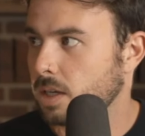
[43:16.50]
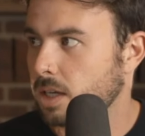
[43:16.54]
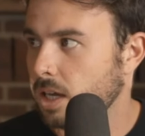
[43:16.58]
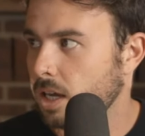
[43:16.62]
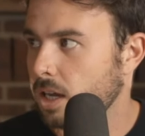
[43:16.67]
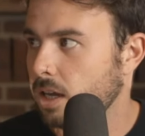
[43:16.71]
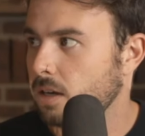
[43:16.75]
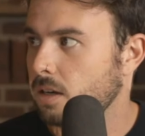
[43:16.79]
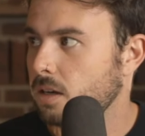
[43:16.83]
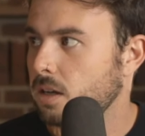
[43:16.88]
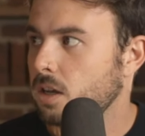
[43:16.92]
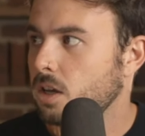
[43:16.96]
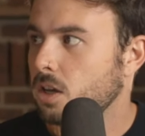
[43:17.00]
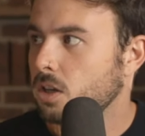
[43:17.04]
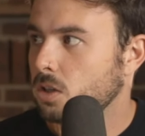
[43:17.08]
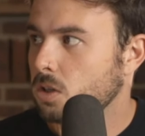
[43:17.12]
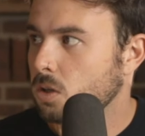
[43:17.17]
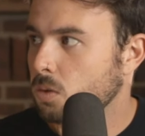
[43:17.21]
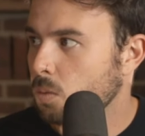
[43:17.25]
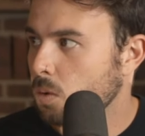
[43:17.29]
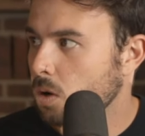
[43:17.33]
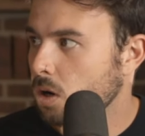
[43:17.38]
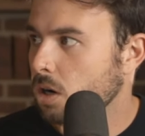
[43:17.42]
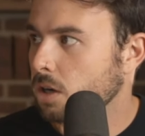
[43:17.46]
again,
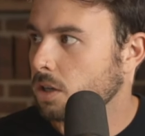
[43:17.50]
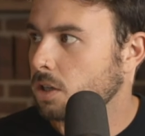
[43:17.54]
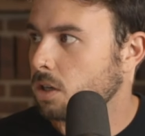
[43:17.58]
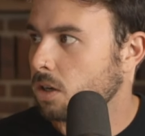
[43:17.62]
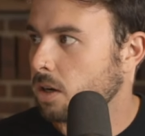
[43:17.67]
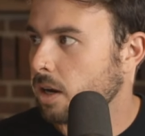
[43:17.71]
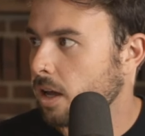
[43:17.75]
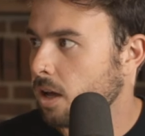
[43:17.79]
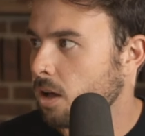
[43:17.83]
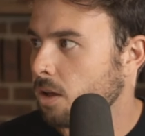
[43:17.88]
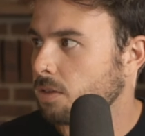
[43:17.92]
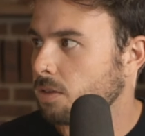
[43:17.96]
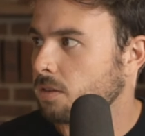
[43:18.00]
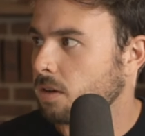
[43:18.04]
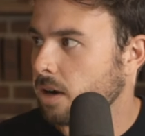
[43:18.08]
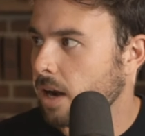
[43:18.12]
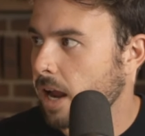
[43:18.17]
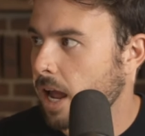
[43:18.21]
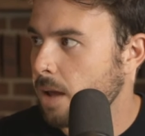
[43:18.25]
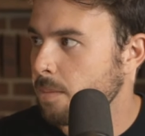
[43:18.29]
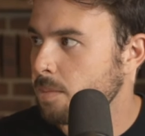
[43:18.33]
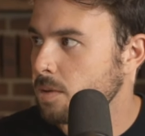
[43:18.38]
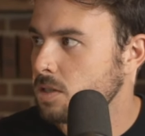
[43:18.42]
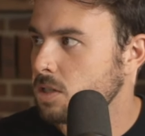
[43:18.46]
your work, your health, your
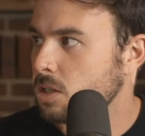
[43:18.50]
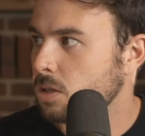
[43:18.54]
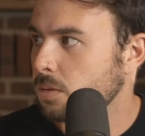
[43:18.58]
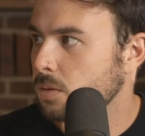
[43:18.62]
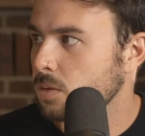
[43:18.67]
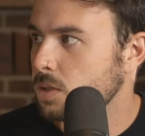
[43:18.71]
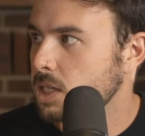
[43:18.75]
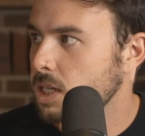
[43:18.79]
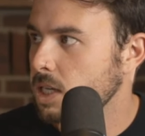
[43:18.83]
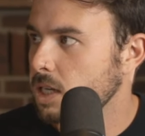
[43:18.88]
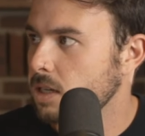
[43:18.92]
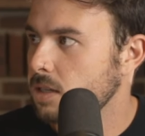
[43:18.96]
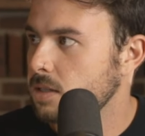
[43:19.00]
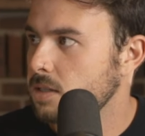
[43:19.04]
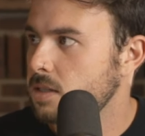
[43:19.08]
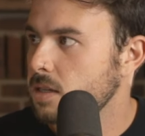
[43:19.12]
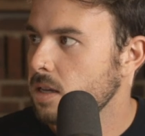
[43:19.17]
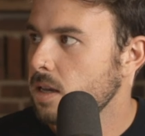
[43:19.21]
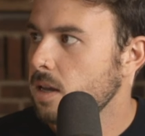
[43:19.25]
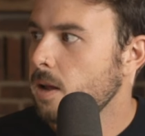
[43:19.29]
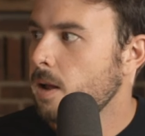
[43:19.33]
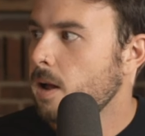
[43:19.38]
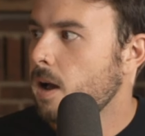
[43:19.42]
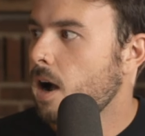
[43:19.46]
habits, your
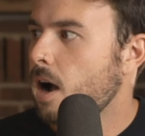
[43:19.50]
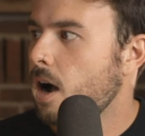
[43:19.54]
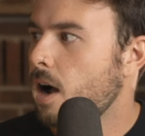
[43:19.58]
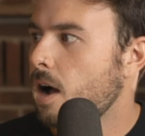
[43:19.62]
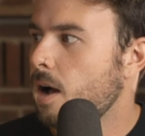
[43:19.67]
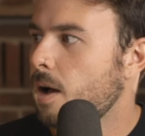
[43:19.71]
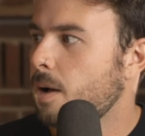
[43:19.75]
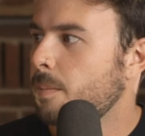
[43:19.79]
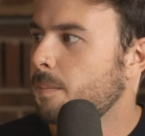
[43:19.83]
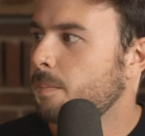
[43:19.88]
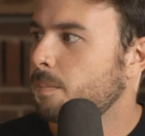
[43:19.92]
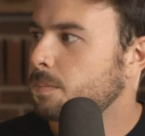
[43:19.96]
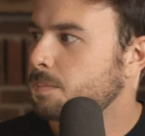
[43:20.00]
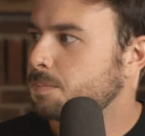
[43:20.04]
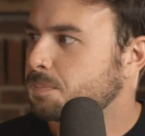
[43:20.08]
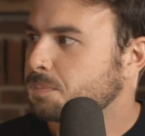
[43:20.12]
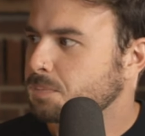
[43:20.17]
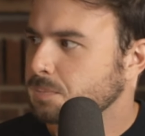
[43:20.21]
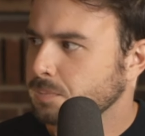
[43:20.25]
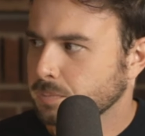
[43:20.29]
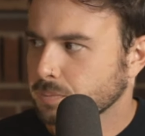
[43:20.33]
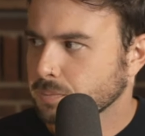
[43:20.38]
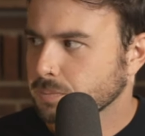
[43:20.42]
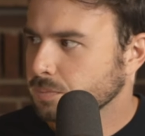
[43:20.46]
routines. Um,
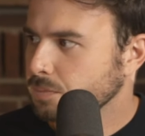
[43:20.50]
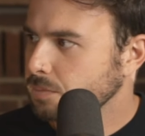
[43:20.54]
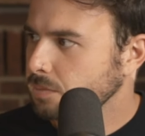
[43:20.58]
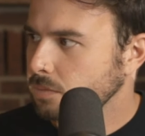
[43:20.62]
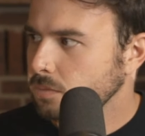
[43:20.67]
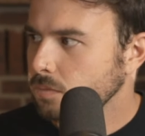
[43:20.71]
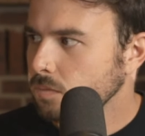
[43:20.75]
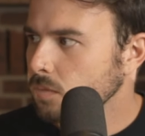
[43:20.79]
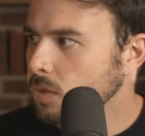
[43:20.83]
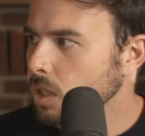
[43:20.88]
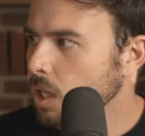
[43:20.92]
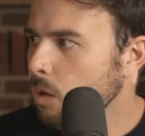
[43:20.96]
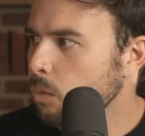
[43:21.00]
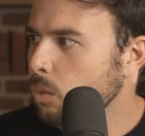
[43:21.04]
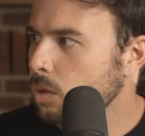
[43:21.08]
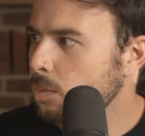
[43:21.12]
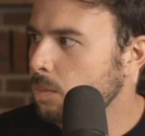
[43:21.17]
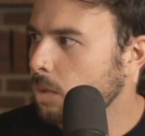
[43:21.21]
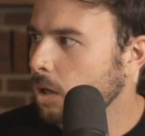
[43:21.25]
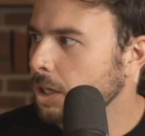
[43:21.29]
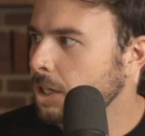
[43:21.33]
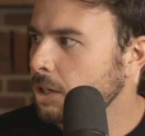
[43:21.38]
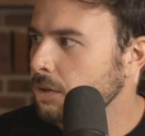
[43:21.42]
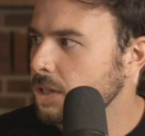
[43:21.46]

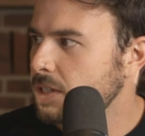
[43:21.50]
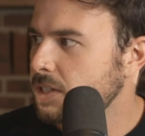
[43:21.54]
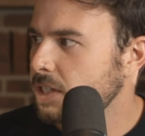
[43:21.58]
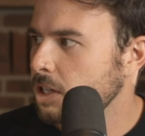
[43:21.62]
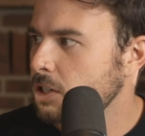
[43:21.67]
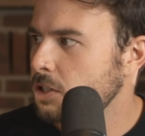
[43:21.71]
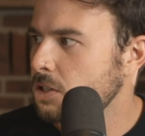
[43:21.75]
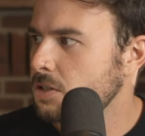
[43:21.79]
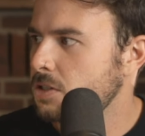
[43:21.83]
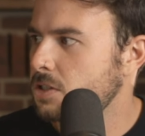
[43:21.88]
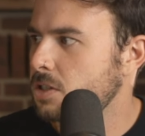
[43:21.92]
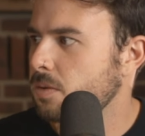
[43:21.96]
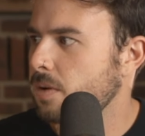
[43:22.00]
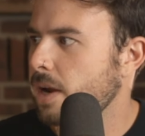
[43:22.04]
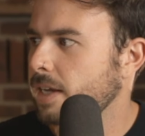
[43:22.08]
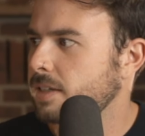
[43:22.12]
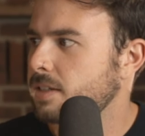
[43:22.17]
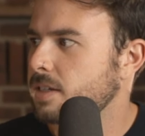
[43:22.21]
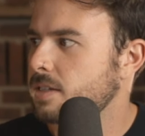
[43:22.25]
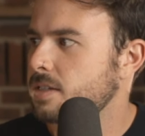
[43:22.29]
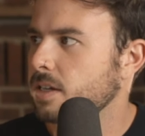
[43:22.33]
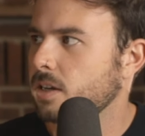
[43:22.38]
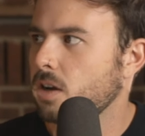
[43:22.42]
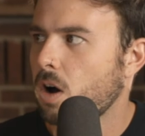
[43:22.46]
when Mercury station's
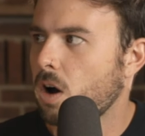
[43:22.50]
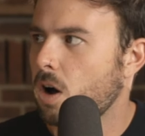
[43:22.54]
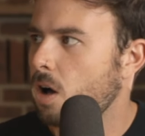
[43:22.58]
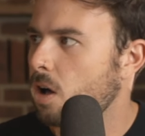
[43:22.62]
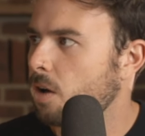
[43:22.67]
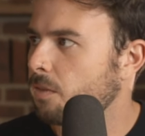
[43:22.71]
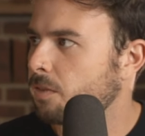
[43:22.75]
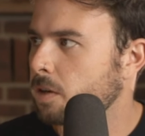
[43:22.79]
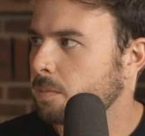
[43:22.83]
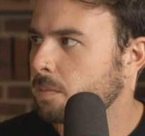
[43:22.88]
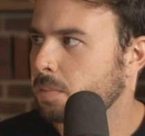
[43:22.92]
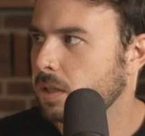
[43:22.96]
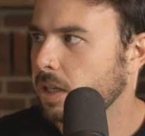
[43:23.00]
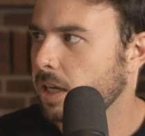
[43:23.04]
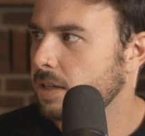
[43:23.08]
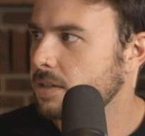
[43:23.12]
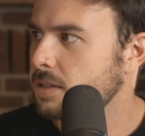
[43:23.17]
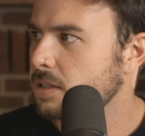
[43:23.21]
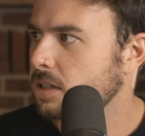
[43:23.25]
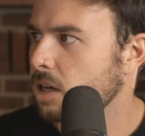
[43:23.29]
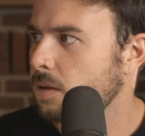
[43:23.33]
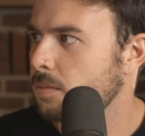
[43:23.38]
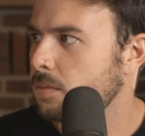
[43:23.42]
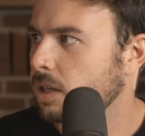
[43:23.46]
direct, it's like all of your
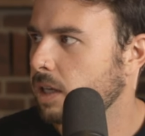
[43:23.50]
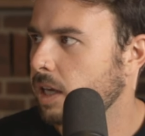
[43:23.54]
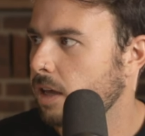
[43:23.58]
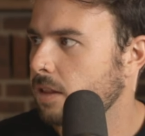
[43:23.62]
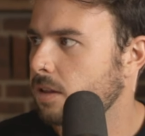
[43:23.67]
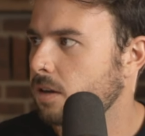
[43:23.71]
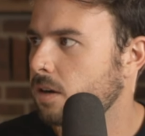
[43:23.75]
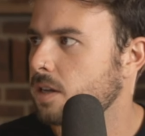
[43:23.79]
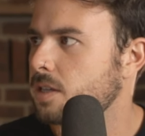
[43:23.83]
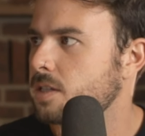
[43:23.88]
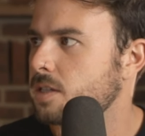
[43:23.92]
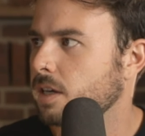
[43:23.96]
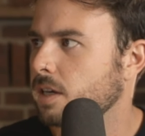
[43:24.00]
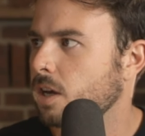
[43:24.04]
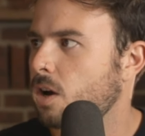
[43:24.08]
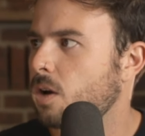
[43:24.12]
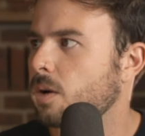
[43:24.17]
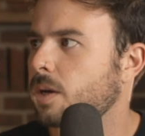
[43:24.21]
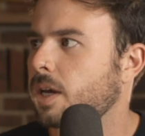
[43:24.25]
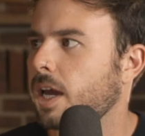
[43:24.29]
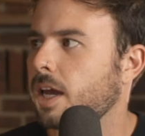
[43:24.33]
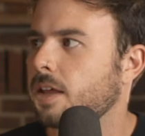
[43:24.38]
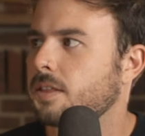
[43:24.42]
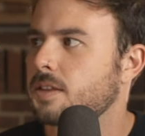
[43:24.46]
plans come together. It's like,
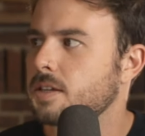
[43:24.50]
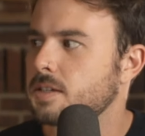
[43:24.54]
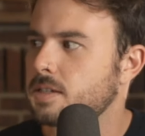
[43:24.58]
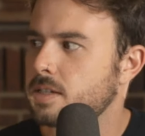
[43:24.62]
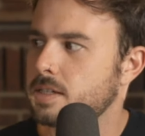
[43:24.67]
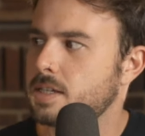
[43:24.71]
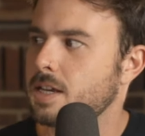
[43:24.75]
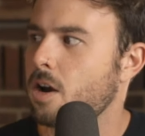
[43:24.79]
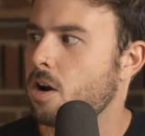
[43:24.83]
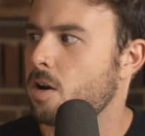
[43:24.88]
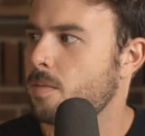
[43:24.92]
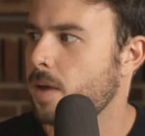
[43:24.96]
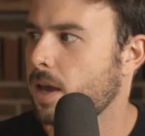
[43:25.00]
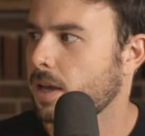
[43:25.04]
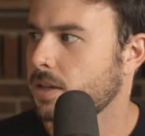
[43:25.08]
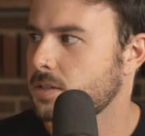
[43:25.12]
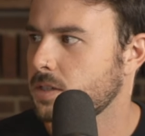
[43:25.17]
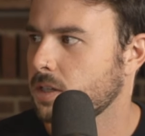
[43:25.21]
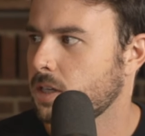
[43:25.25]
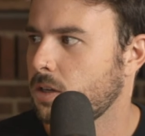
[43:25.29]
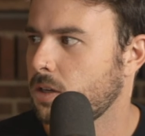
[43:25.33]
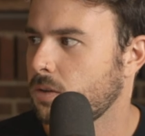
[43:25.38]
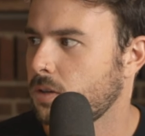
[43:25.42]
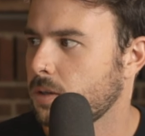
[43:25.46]
okay, this is how I'm
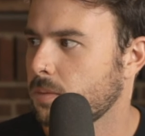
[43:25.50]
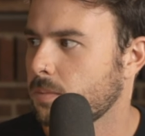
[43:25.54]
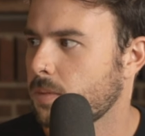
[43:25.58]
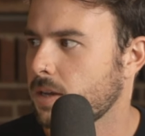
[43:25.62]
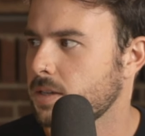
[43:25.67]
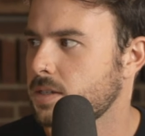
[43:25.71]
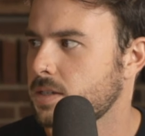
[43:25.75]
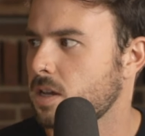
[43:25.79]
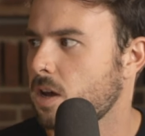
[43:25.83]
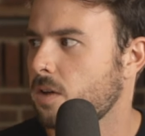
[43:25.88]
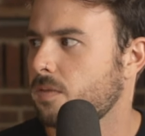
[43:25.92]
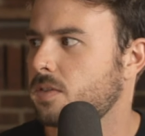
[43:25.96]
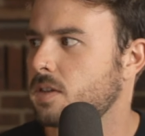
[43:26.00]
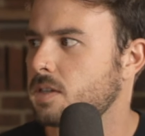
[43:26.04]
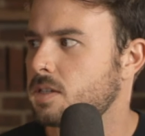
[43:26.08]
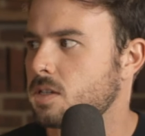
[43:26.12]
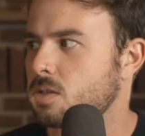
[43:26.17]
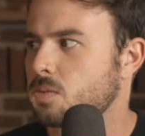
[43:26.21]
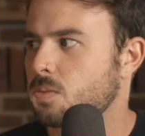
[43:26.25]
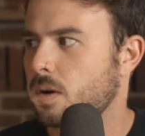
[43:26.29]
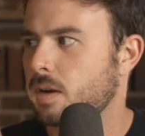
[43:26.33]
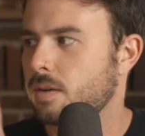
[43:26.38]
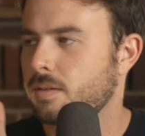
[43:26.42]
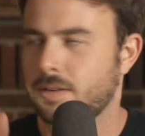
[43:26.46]
executing myself. This
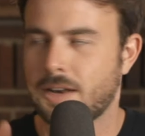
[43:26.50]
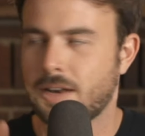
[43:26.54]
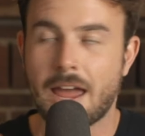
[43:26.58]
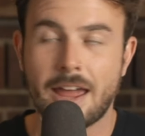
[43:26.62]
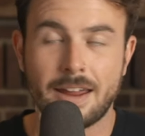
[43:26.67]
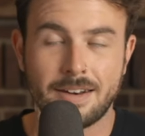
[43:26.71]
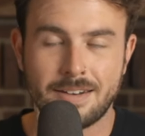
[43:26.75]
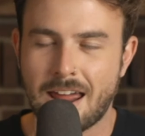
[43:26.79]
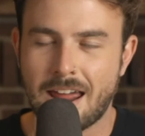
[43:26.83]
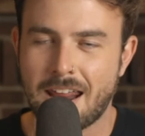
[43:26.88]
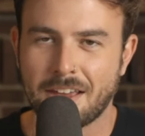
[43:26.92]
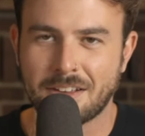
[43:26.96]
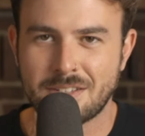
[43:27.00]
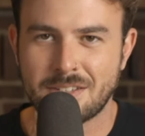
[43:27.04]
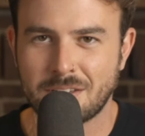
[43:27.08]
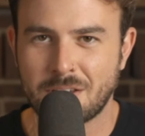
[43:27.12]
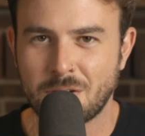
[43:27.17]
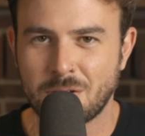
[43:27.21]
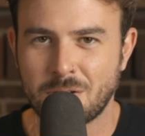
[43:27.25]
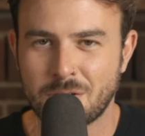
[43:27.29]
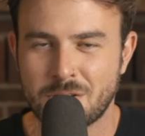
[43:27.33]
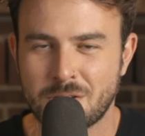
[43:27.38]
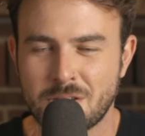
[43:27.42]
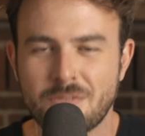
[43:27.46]
is what eh, not
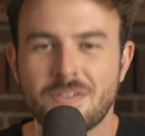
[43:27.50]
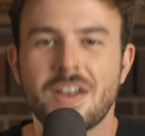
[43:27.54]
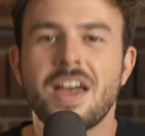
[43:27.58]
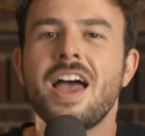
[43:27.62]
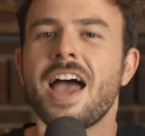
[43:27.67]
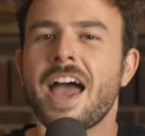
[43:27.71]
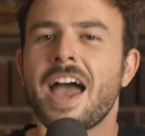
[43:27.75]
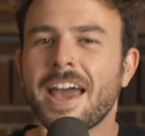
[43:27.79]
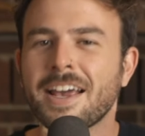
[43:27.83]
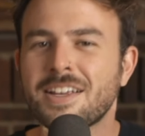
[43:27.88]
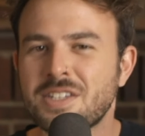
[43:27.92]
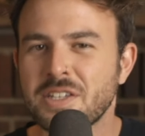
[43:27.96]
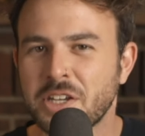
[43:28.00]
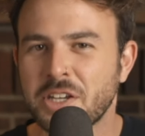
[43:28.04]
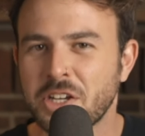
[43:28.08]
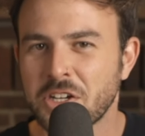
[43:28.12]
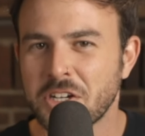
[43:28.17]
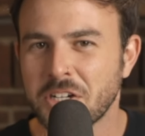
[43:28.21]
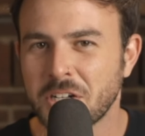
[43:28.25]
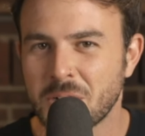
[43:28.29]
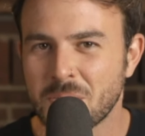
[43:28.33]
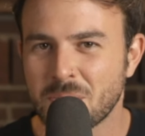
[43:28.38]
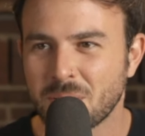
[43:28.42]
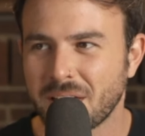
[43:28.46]
executing yourself,
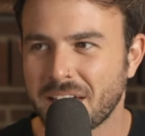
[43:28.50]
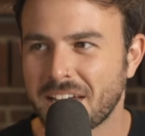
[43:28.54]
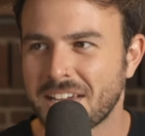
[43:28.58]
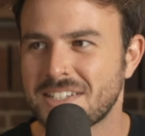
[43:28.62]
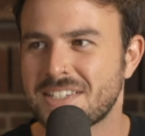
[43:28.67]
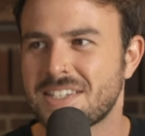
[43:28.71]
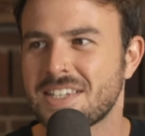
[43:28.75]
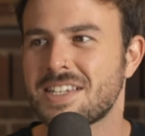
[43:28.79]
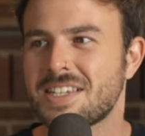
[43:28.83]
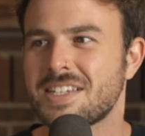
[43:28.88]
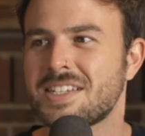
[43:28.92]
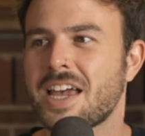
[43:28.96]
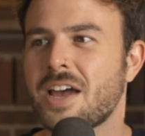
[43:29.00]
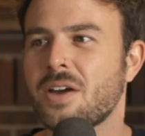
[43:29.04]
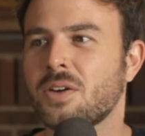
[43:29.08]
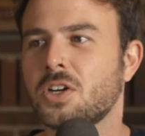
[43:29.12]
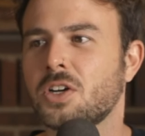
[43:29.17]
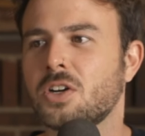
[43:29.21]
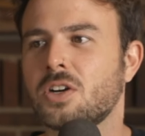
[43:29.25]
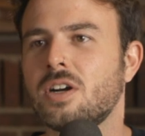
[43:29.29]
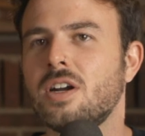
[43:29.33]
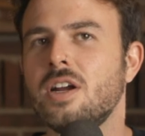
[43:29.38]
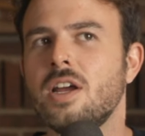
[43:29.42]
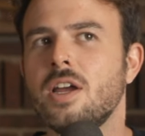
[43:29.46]
executing your plans. This is how
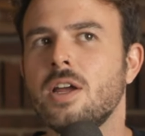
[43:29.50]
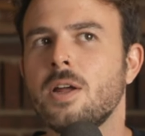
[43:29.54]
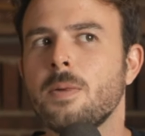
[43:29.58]
your